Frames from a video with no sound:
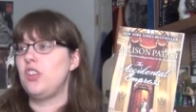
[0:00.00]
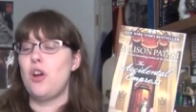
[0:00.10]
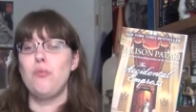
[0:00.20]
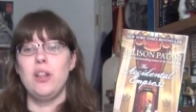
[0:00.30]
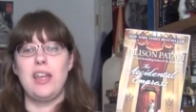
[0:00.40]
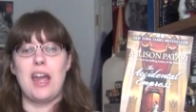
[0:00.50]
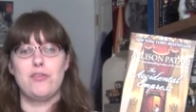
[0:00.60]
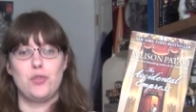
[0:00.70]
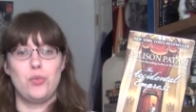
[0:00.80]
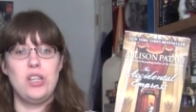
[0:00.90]
You don't really
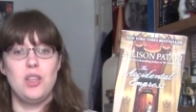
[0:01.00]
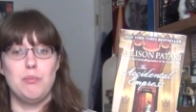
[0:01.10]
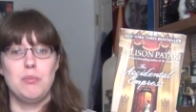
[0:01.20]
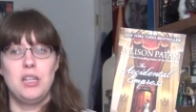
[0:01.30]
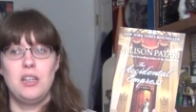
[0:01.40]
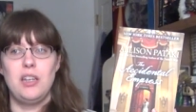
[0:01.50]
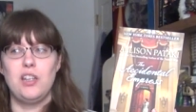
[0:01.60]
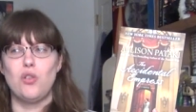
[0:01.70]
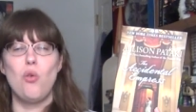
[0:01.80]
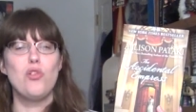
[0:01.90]
have to read them
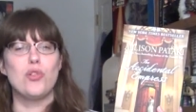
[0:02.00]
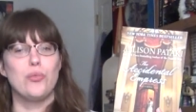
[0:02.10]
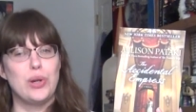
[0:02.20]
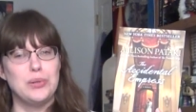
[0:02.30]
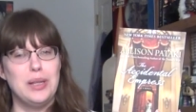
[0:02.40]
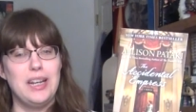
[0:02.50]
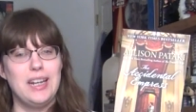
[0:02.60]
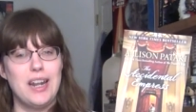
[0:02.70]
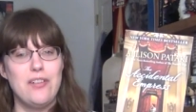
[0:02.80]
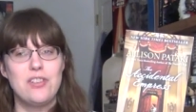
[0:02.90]
in order, weirdly
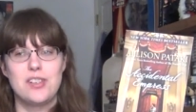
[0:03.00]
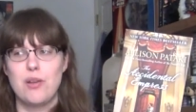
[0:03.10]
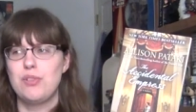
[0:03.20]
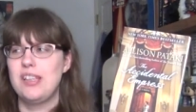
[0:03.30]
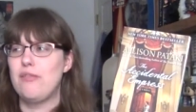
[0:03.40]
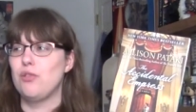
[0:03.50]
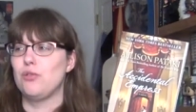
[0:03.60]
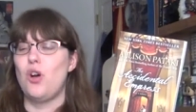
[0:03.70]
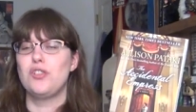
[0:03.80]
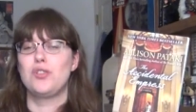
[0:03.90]
enough, because I was never
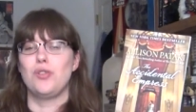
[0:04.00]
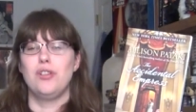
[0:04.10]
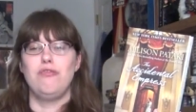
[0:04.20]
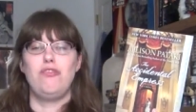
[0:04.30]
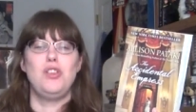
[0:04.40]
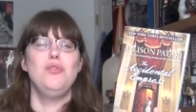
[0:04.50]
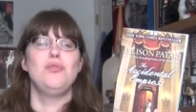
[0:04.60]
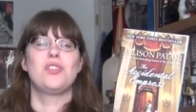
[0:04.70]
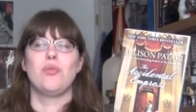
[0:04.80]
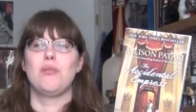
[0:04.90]
lost or
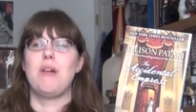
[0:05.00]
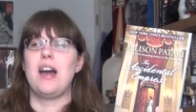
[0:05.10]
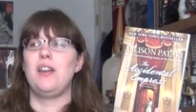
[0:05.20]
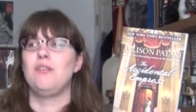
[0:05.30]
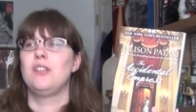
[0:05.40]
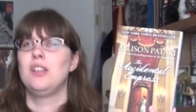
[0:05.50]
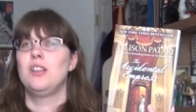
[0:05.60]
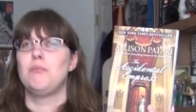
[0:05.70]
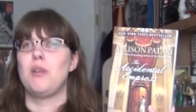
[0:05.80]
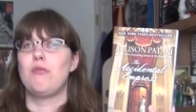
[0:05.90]
confused with my
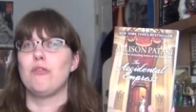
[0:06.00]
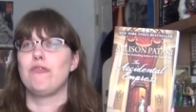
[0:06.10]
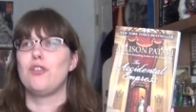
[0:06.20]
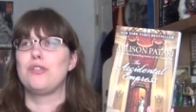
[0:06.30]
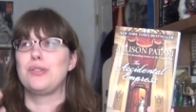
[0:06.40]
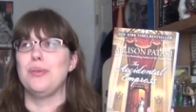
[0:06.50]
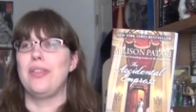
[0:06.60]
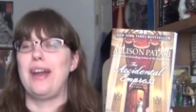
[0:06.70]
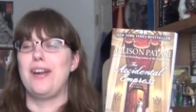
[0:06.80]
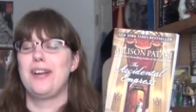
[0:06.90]
my reversal
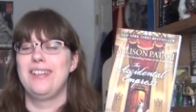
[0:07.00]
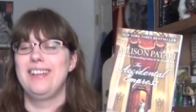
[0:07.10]
there.